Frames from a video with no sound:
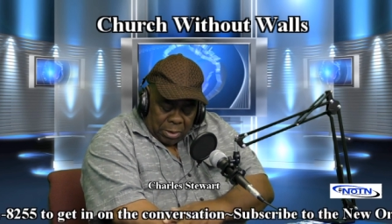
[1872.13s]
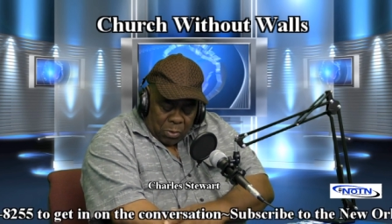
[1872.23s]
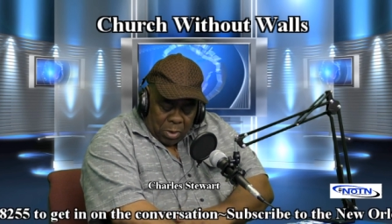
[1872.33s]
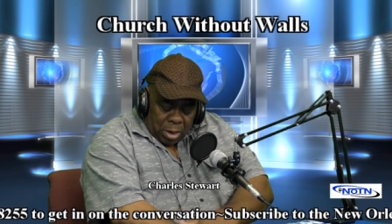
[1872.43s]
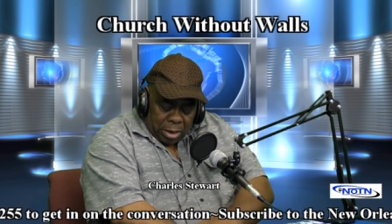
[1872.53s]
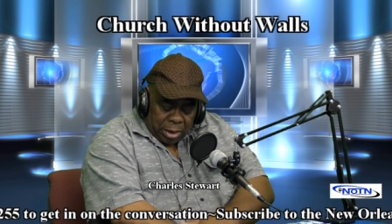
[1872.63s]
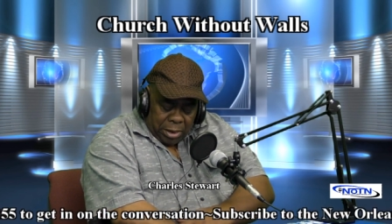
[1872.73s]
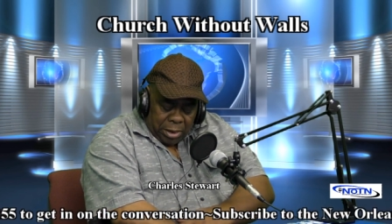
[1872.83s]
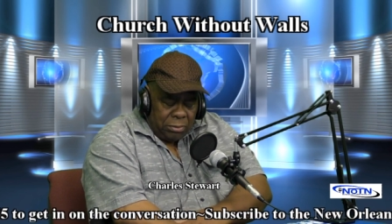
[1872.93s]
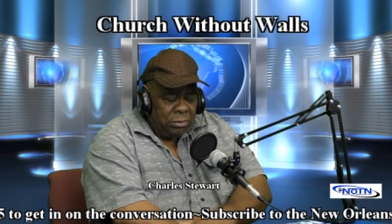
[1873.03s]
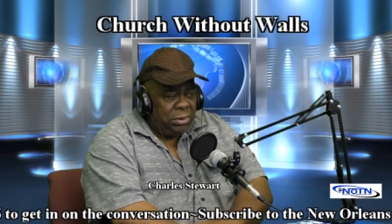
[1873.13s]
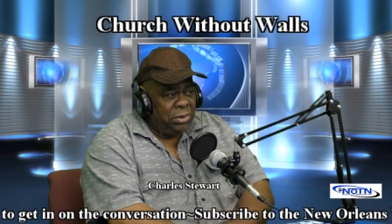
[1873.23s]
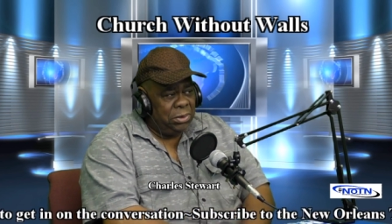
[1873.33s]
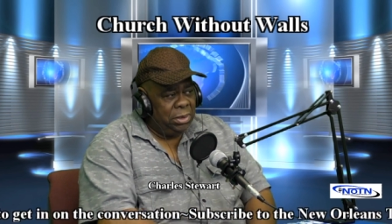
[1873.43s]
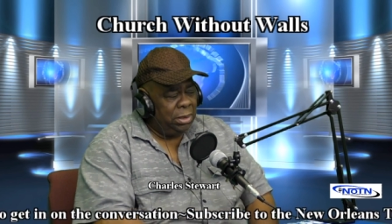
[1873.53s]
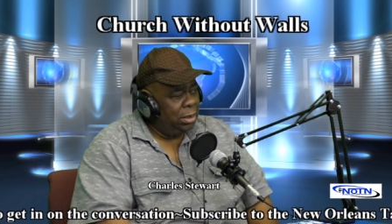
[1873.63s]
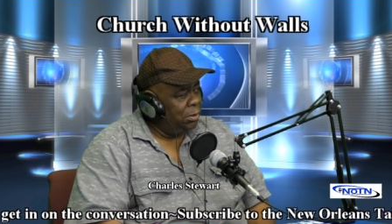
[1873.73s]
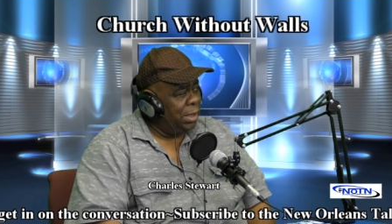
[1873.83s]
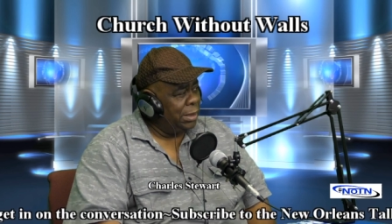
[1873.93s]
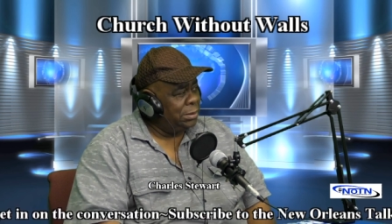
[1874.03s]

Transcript: someone accuse you, you know,